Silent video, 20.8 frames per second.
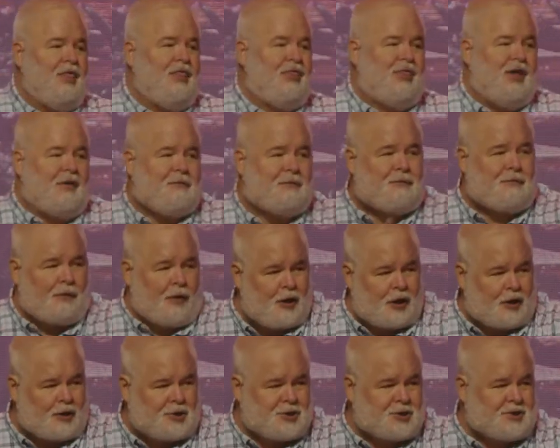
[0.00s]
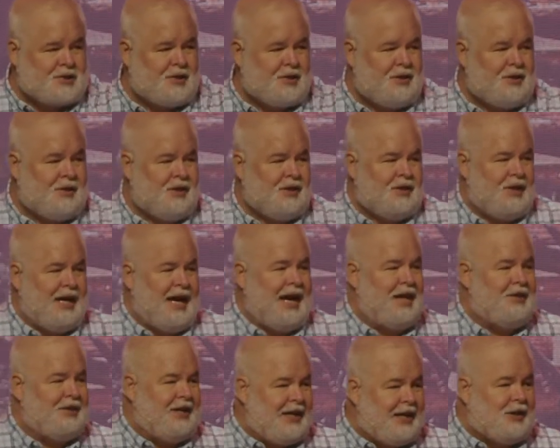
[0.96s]
the first,
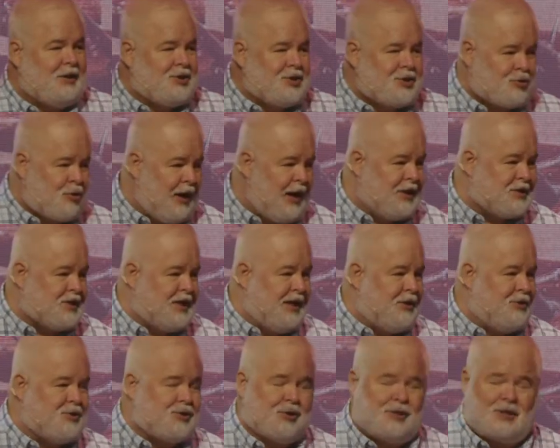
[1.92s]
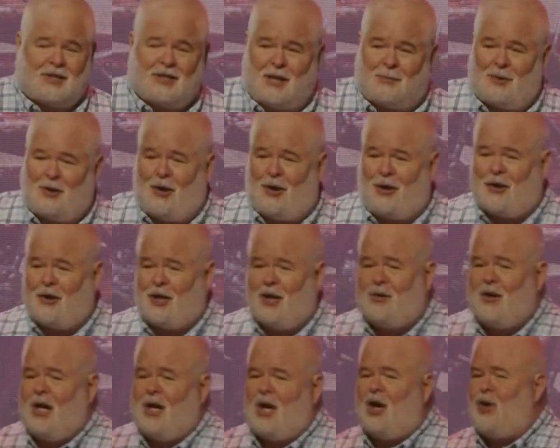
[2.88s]
and the English translators are going to come along and
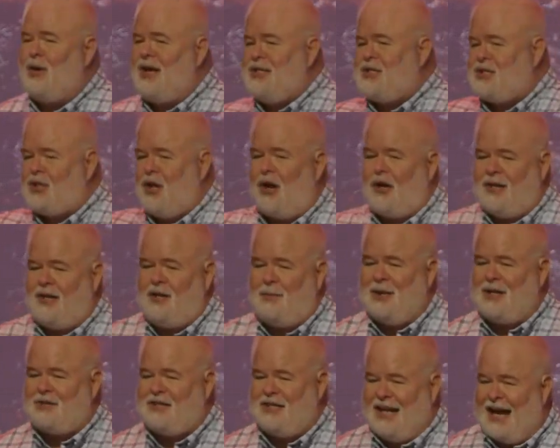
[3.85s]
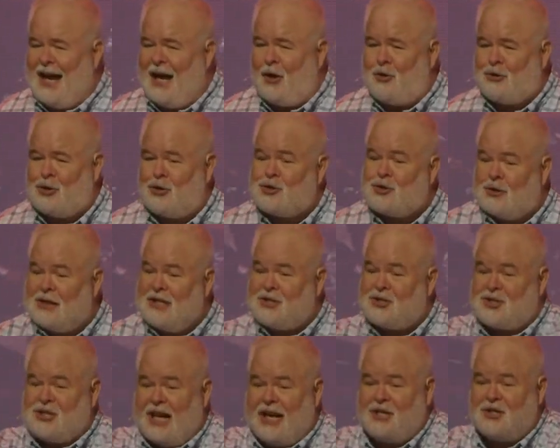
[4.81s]
go, oh, he's talking about the outer, so let's
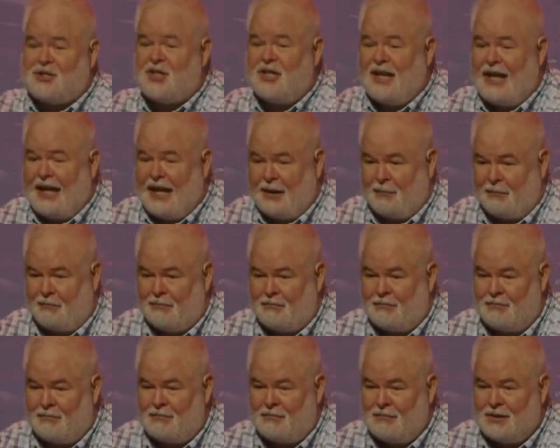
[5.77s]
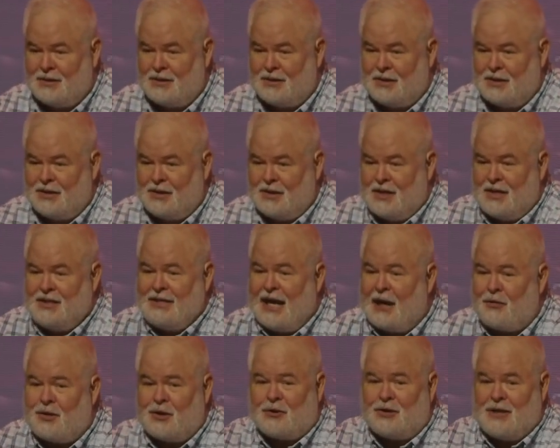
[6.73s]
change the name. Now, they're